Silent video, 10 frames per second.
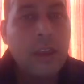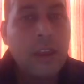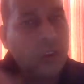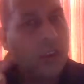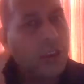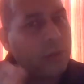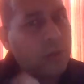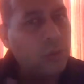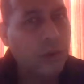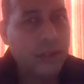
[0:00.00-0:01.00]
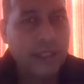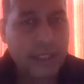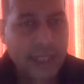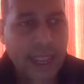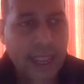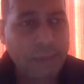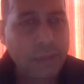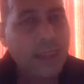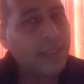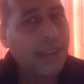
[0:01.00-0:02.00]
you come to understand
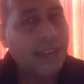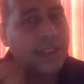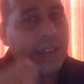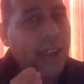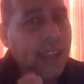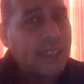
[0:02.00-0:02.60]
that it's not as